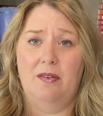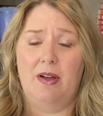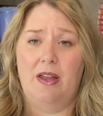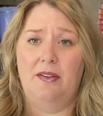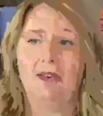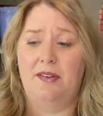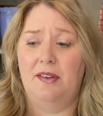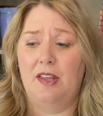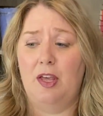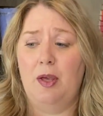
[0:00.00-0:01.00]
right? So it's
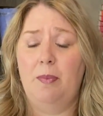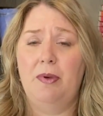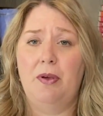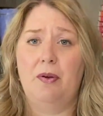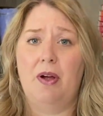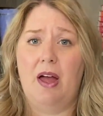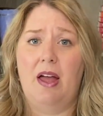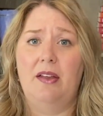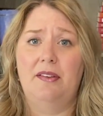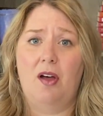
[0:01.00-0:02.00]
to keep your
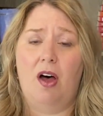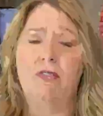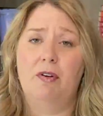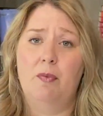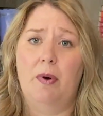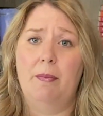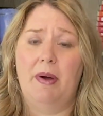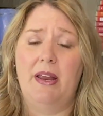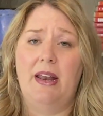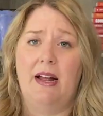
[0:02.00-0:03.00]
eyes off from what
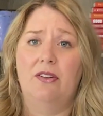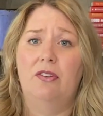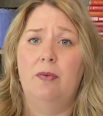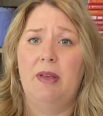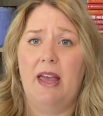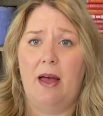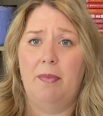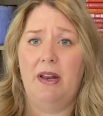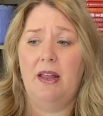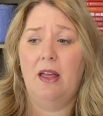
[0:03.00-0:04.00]
might actually be
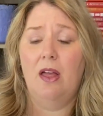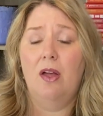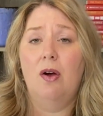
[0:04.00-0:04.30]
happening.